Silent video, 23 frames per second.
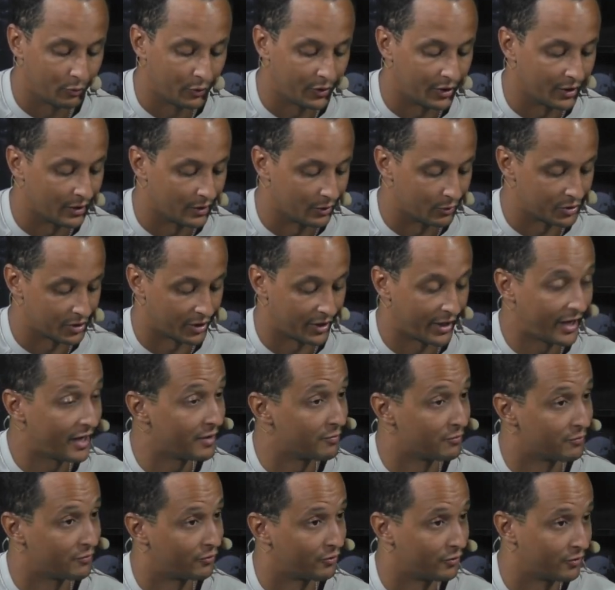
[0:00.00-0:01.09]
didn't lose a
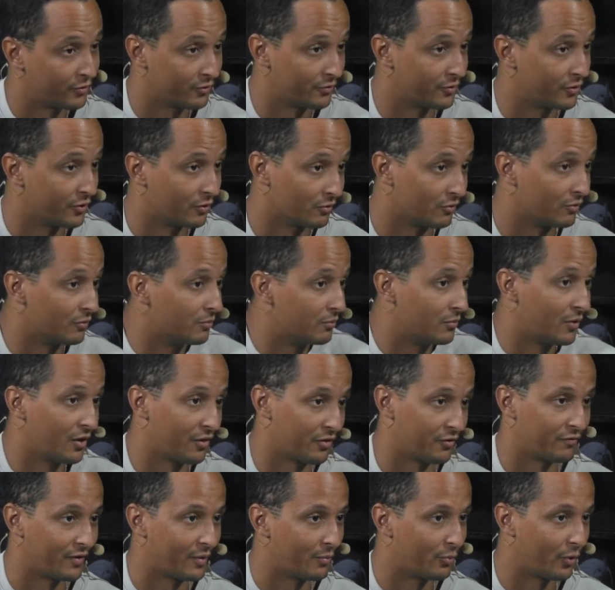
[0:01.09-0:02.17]
game for the whole
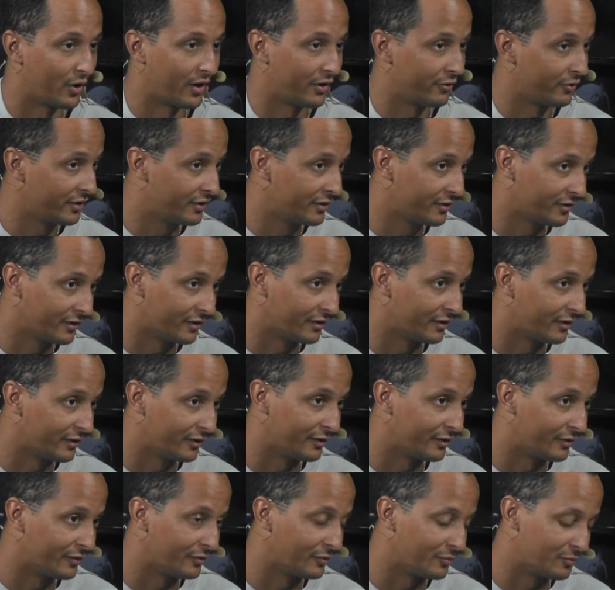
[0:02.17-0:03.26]
month of February,
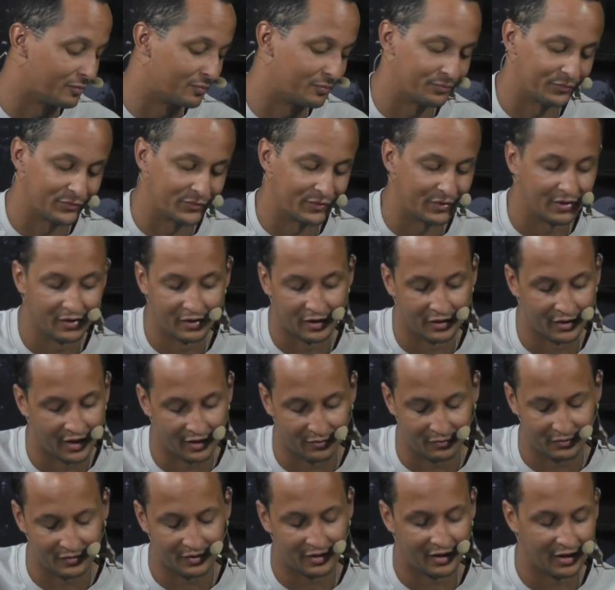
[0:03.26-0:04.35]
and
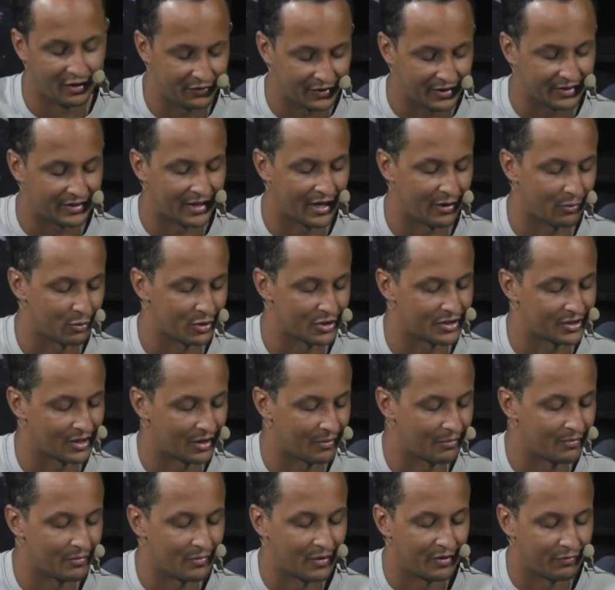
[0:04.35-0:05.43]
that I think that was
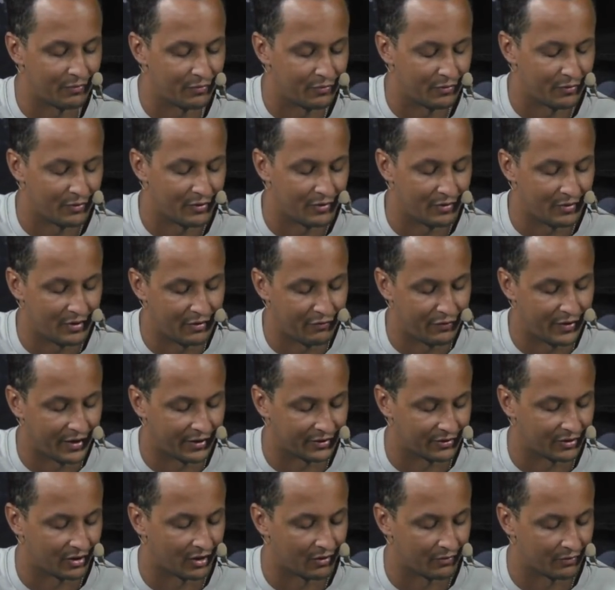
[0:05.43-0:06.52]
some
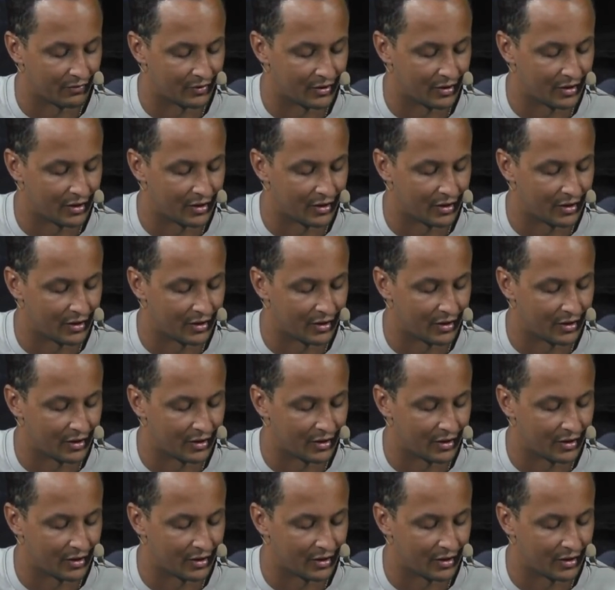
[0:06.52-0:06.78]
effect of